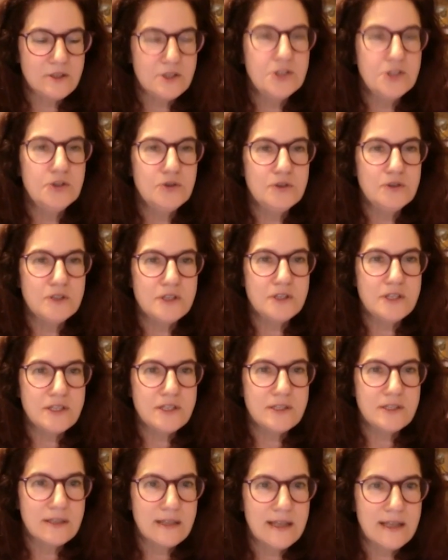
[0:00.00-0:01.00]

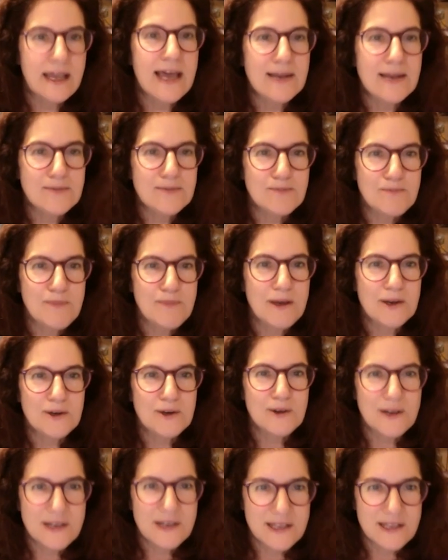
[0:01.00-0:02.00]
students get
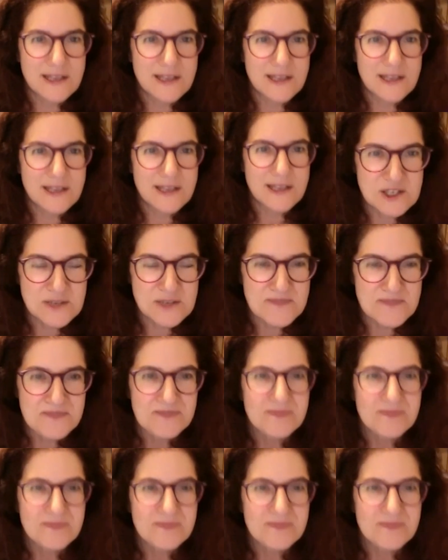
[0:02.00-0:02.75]
better at English.